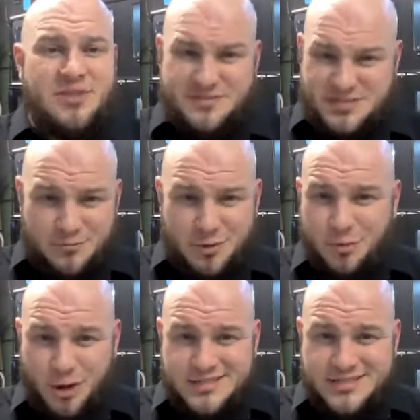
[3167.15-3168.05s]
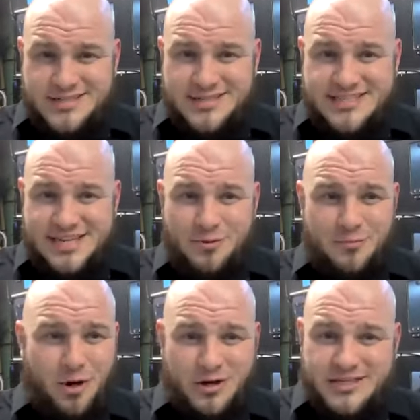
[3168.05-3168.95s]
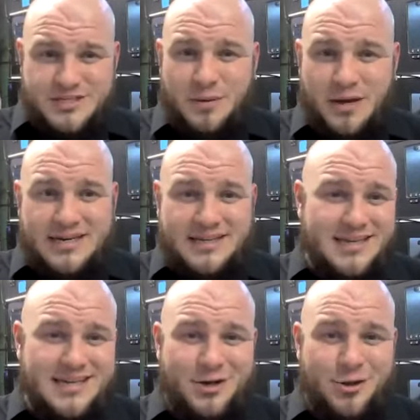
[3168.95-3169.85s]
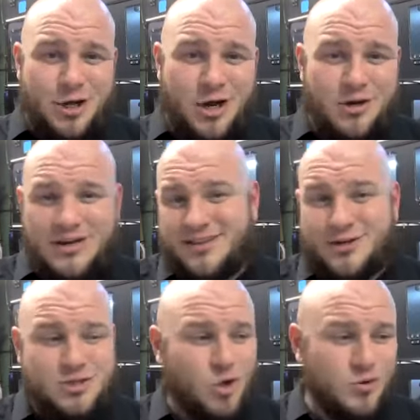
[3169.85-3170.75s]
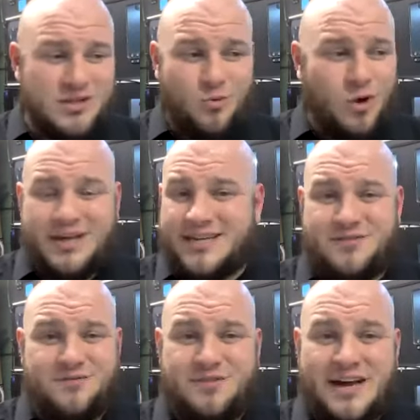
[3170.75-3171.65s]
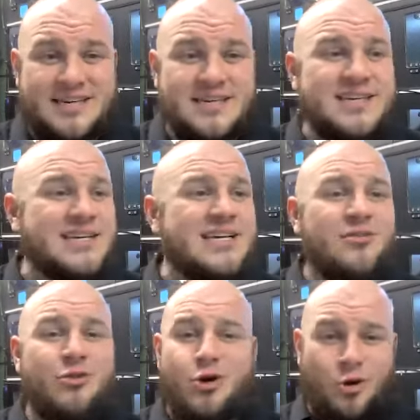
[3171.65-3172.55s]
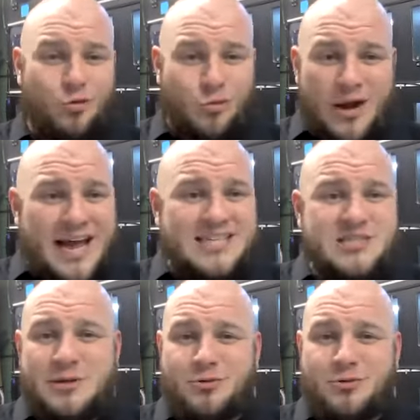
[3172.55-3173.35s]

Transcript: If someone parks in a disabled parking spot and they get out of their car and they're totally walking in fine, they're harassed.